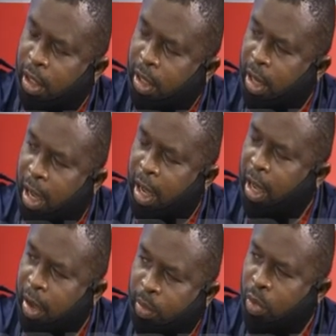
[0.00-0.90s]
that
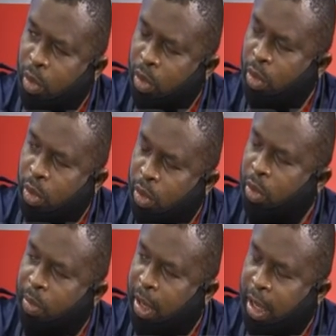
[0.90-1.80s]
MOU
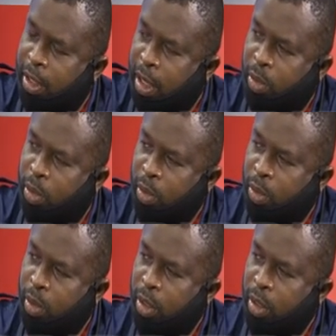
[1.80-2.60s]
should be adhered to.